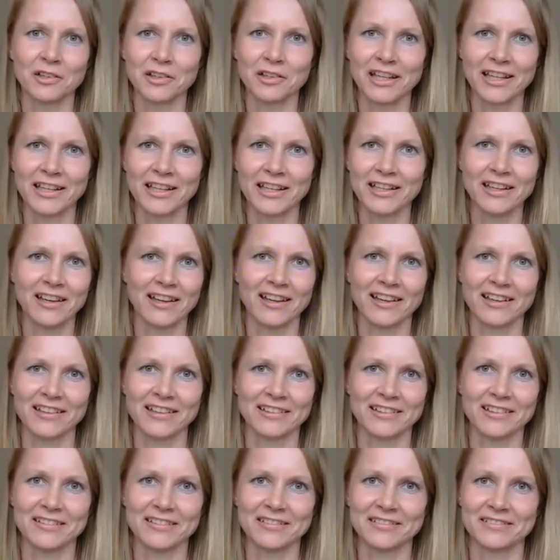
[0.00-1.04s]
okay,
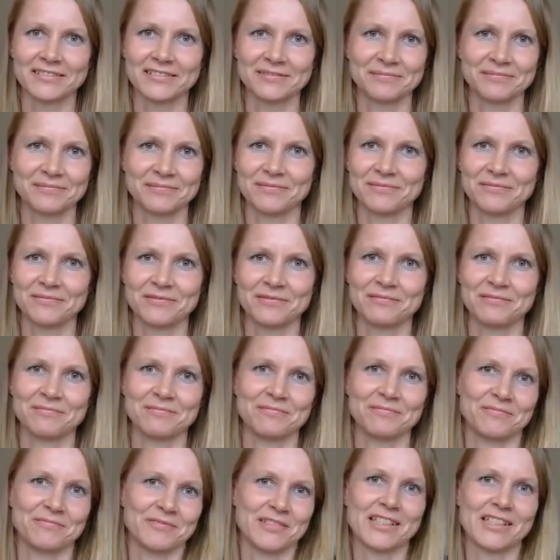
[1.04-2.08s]
and
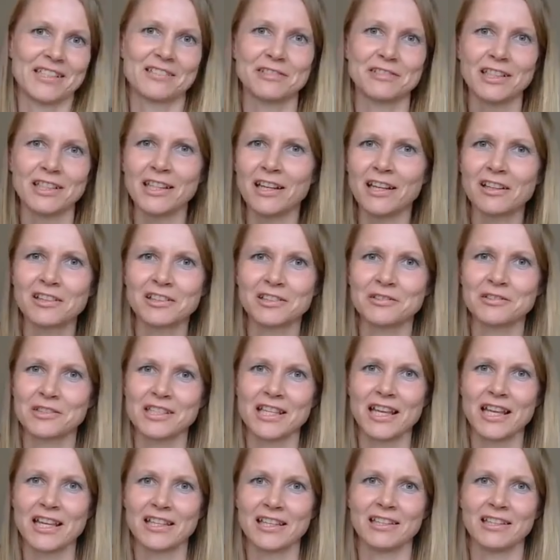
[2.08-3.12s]
it's really hard to
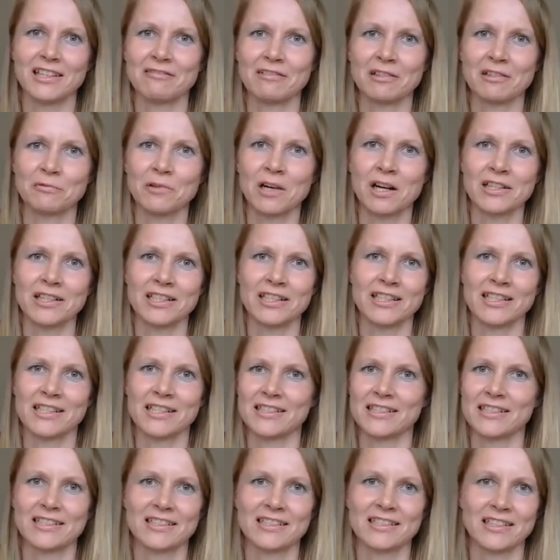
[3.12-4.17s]
say even what it
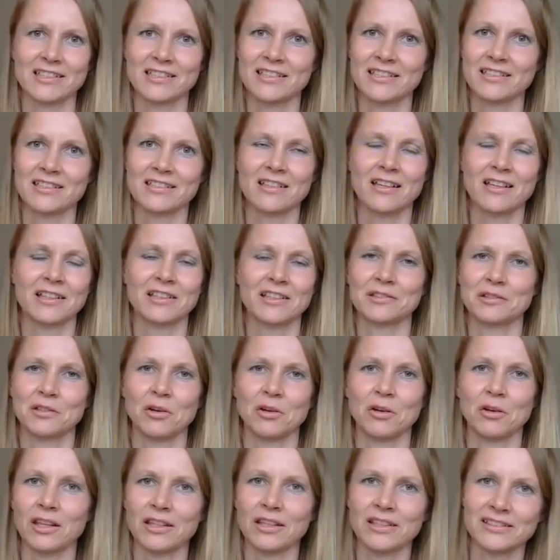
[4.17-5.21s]
is. I just like to
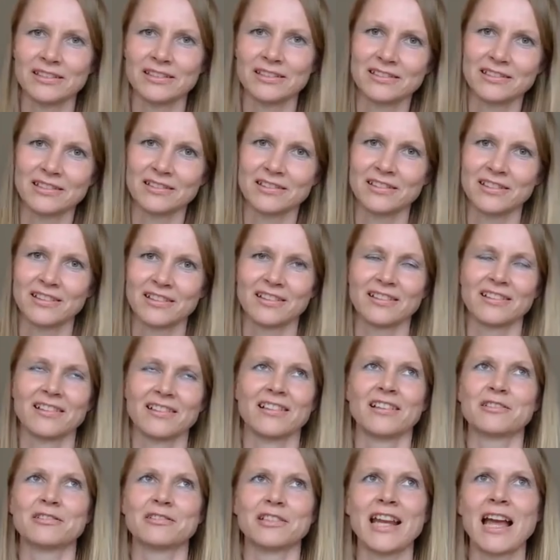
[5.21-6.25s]
call it
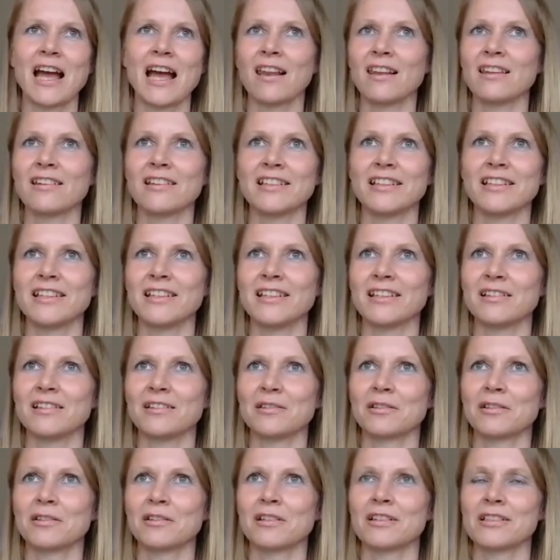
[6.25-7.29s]
reality
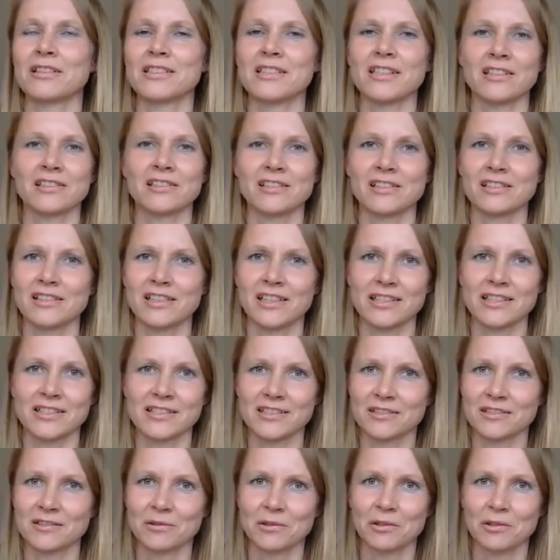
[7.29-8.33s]
or
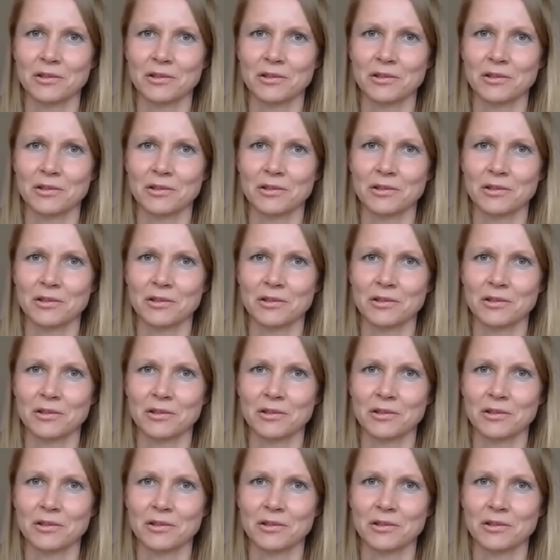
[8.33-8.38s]
suchness